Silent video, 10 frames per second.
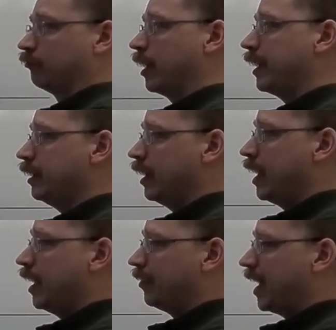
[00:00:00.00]
ray.
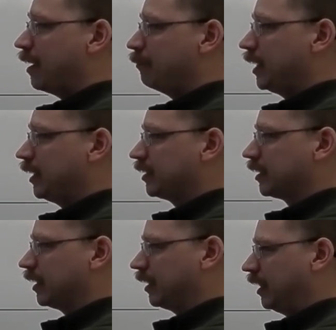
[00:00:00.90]
That means
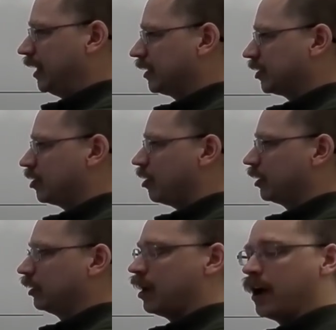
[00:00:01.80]
that this
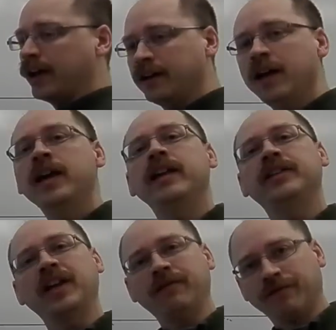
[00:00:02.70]
dotted line
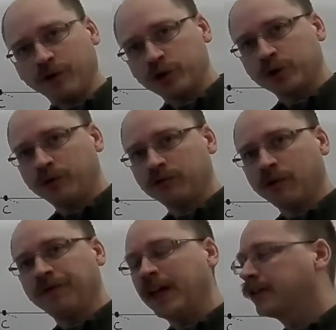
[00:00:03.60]
is a virtual
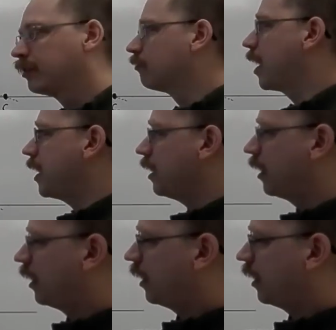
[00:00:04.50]
reflected ray,